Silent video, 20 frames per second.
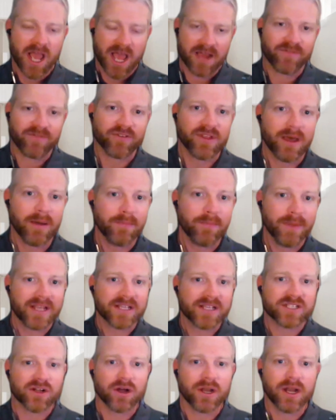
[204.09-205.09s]
and for them
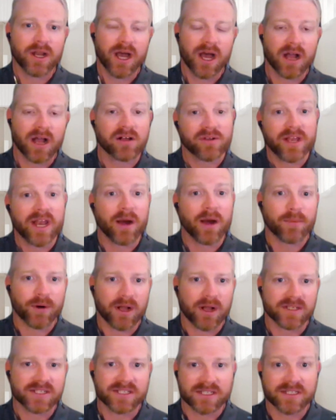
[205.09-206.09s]
based on cleanout
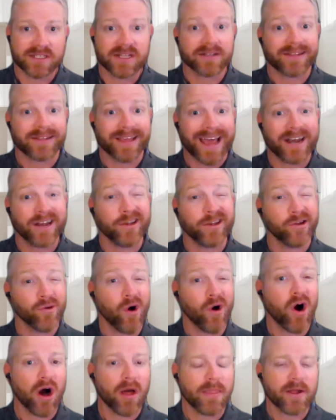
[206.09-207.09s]
processes that they had to
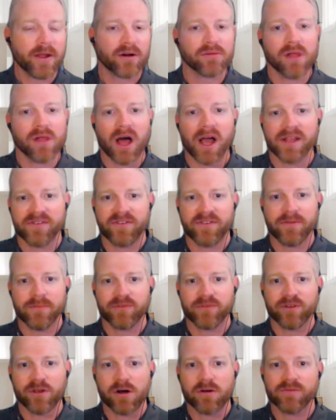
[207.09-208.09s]
do on their lines
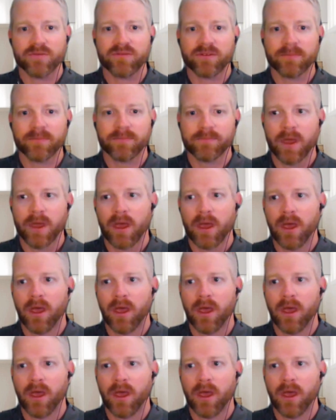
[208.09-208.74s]
themselves.